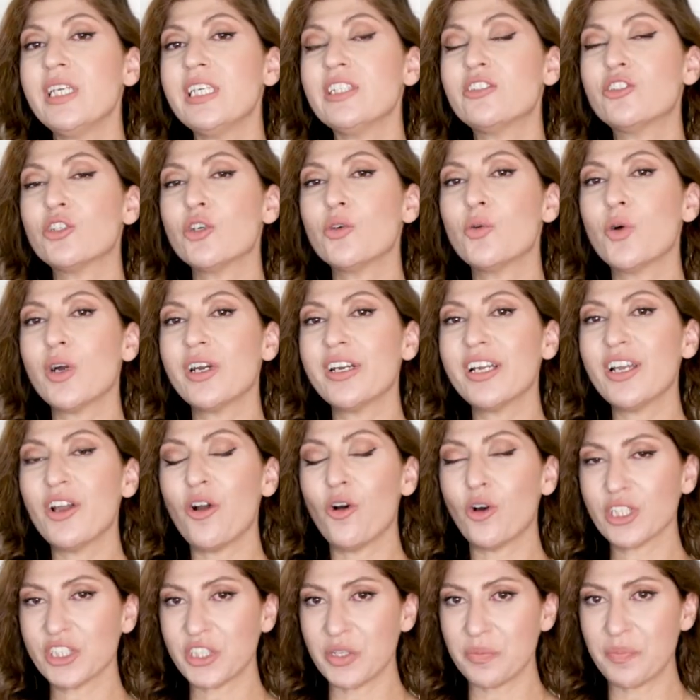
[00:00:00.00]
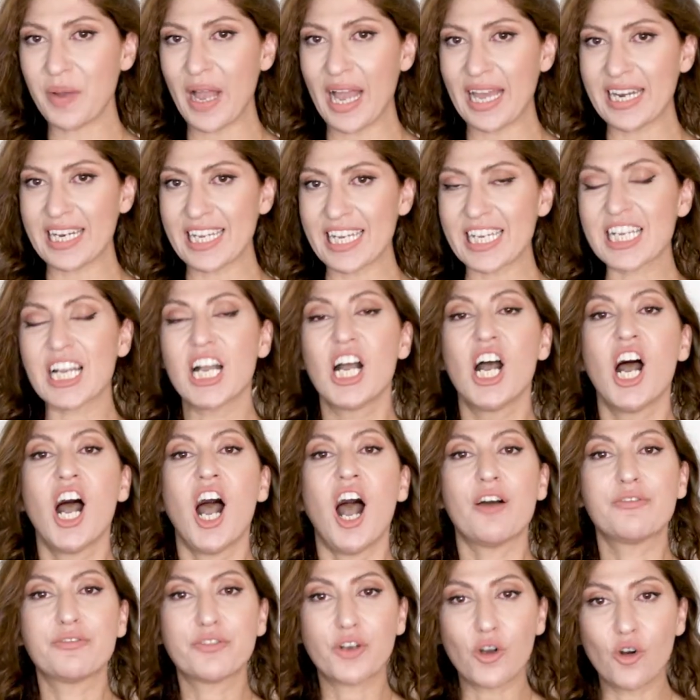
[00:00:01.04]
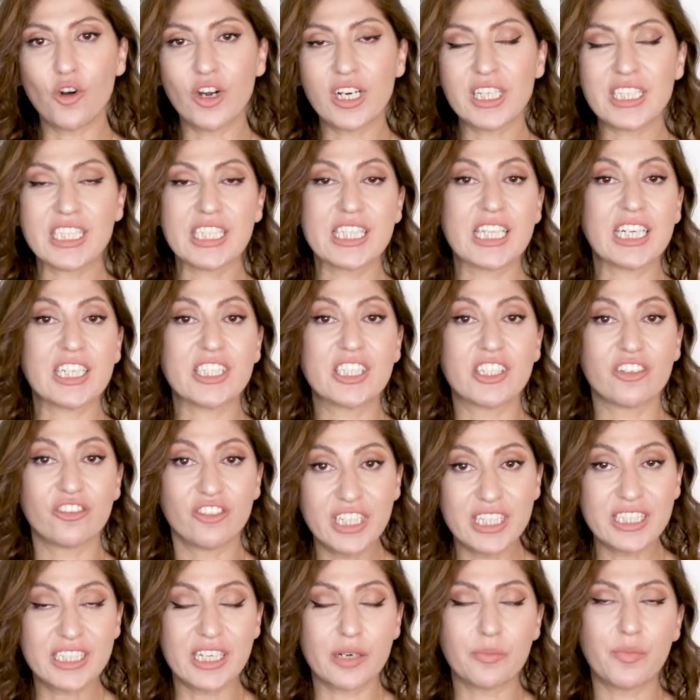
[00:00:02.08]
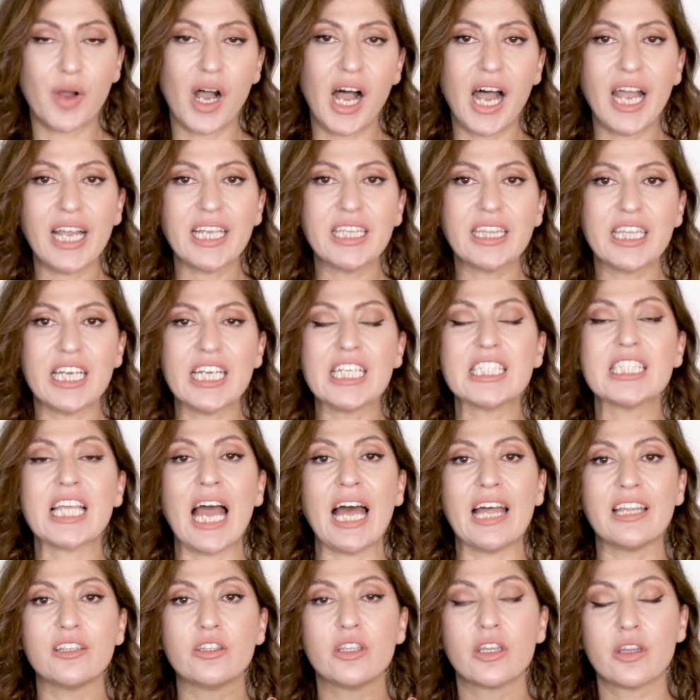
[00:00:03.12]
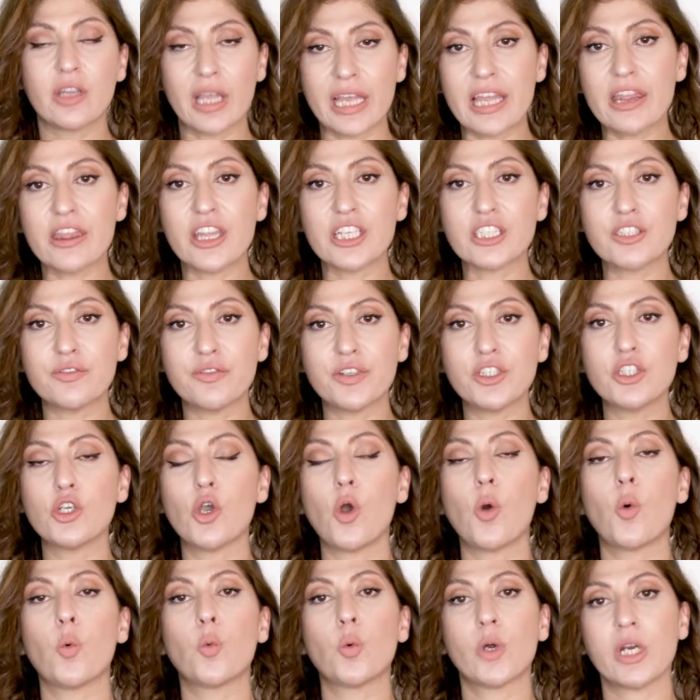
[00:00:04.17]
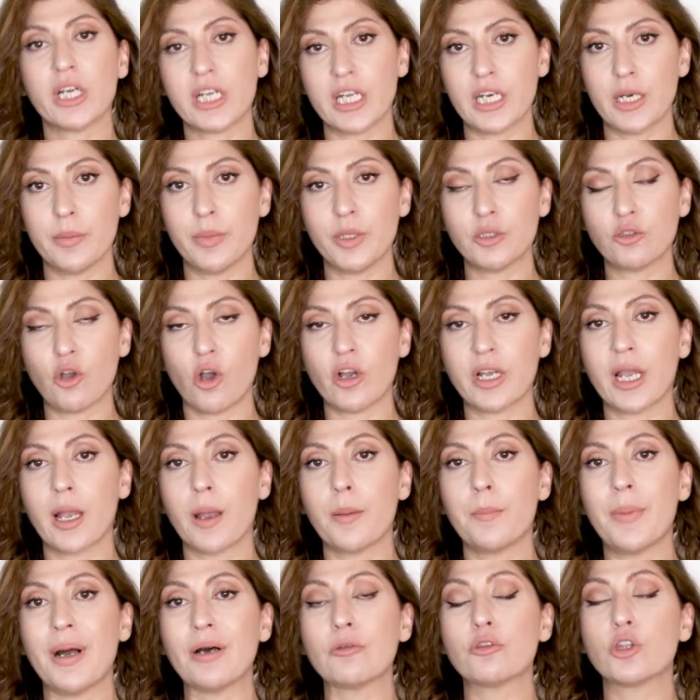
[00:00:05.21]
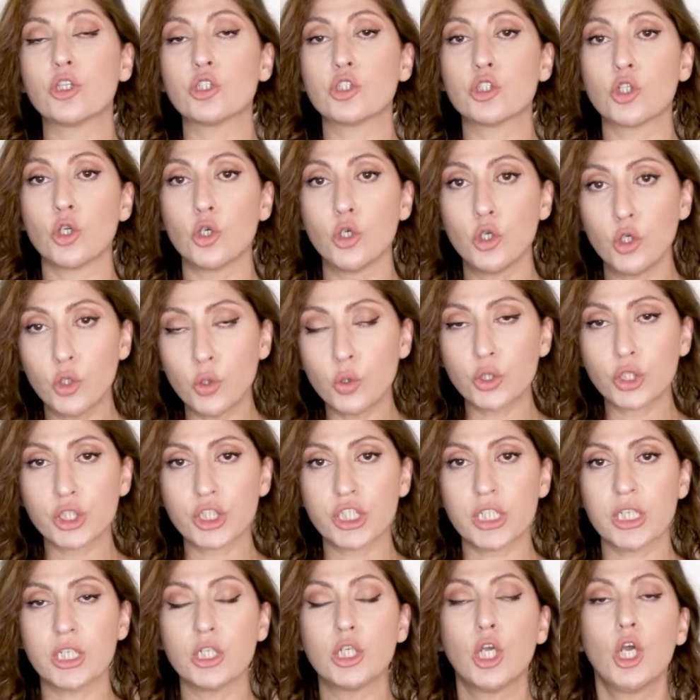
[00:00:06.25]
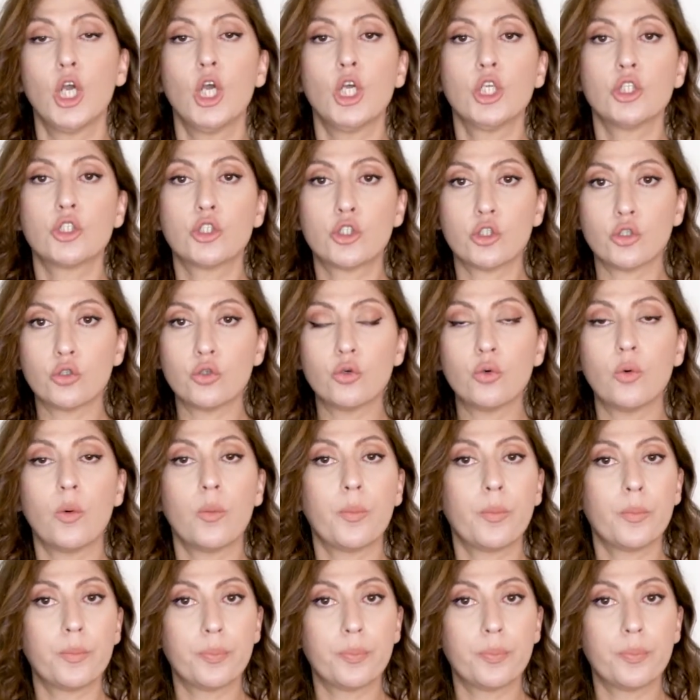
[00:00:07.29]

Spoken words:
need to worry or to panic. Of course, there's a reason behind this. And in this video, we're going to be talking about the solution to